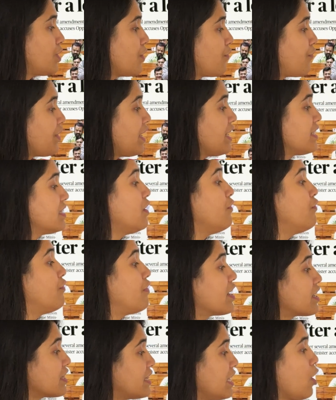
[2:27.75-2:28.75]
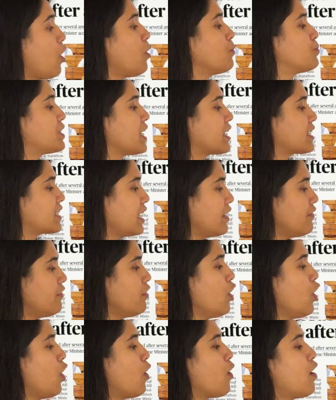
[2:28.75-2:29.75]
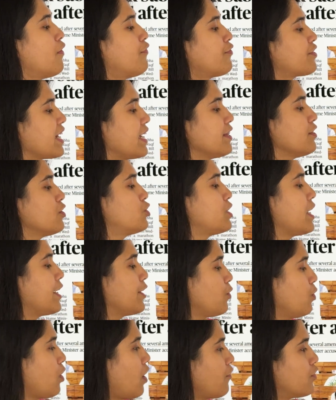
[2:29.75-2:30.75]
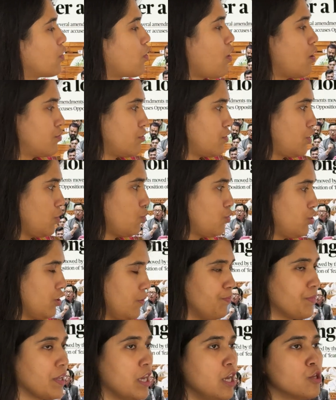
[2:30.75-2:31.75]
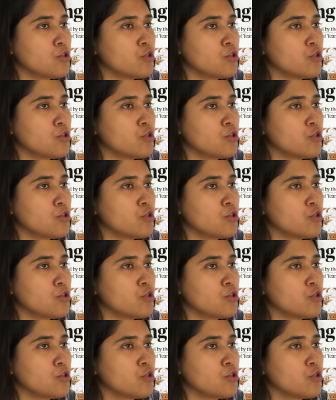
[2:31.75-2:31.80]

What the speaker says: defeat the worthy objective of 10th schedule of the Constitution.